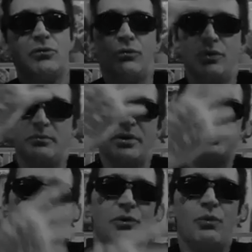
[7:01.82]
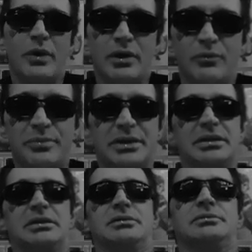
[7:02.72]
Worry about your well
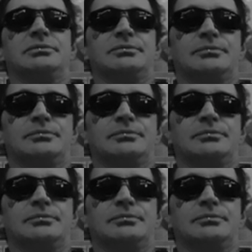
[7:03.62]
being.